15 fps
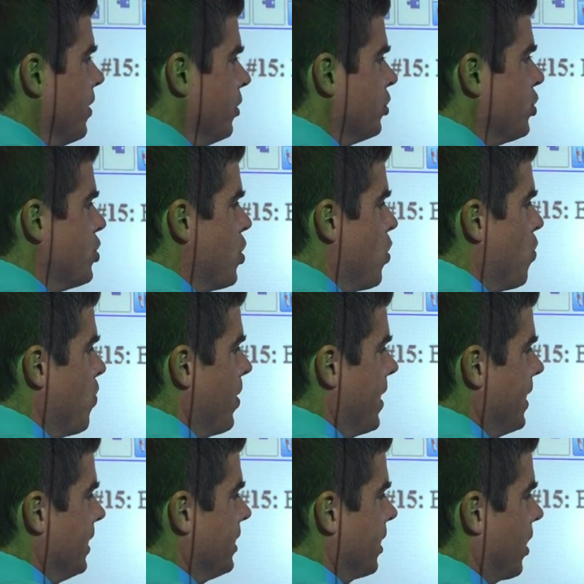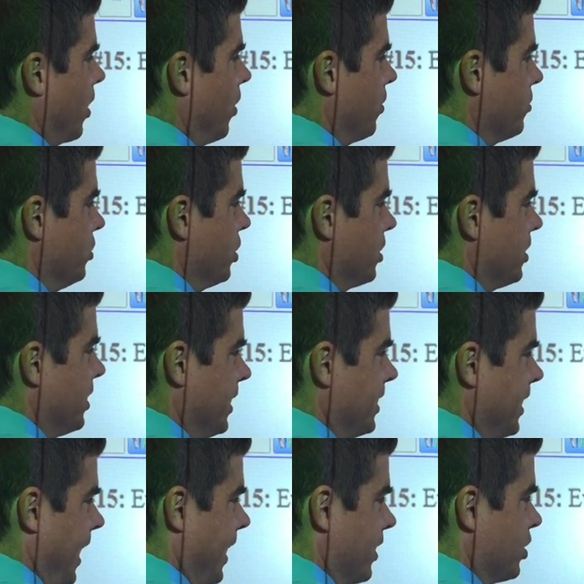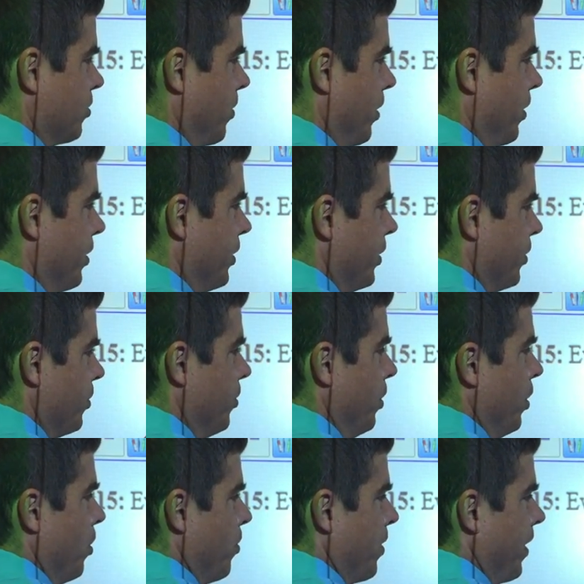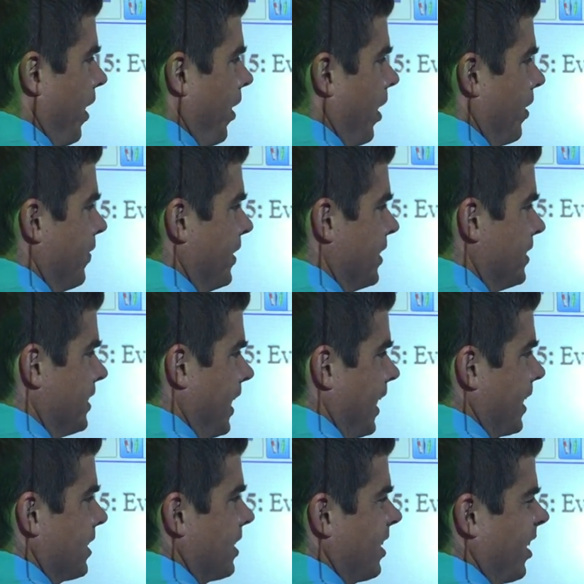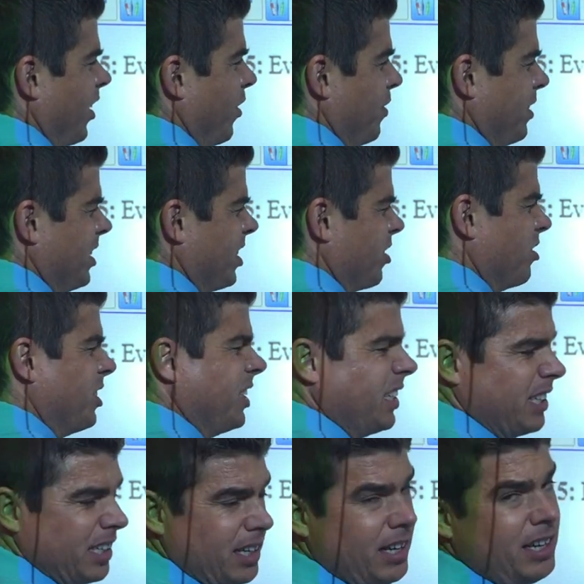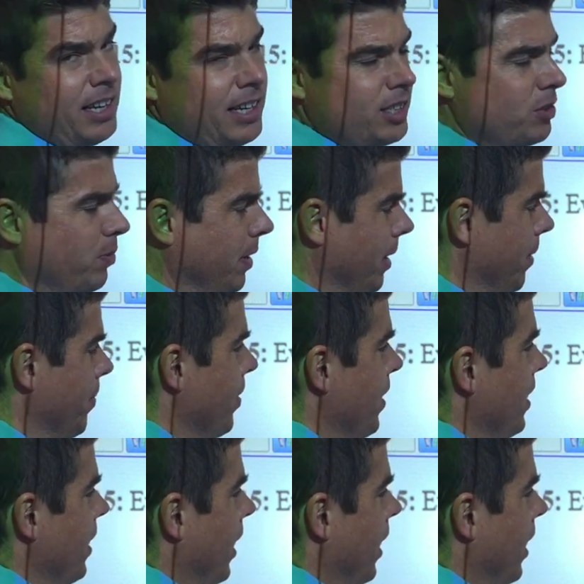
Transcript: There's no way to call just this x squared a u without having this x, let alone this 13 as well.